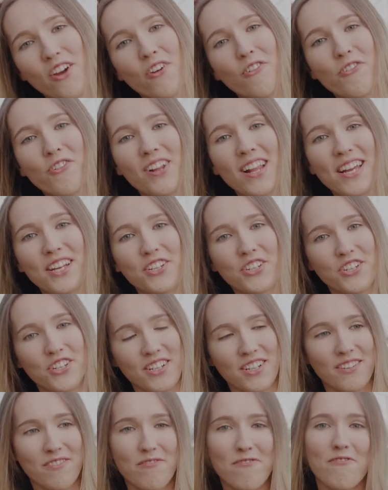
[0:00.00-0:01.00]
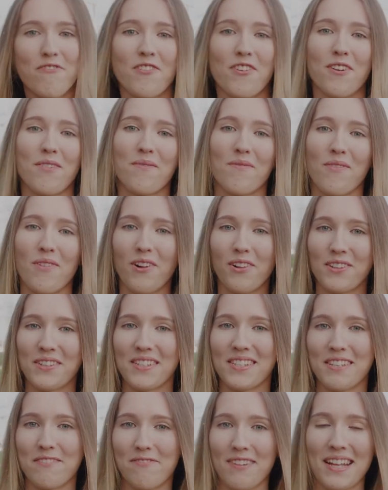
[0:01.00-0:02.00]
relation from all
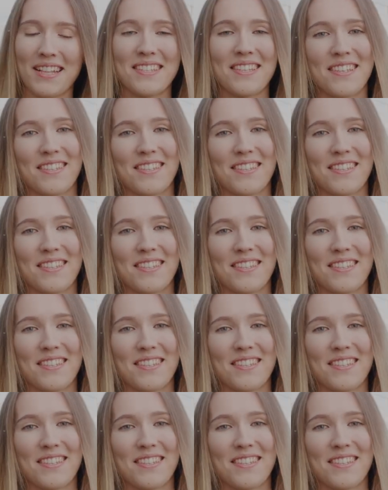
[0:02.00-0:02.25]
these events.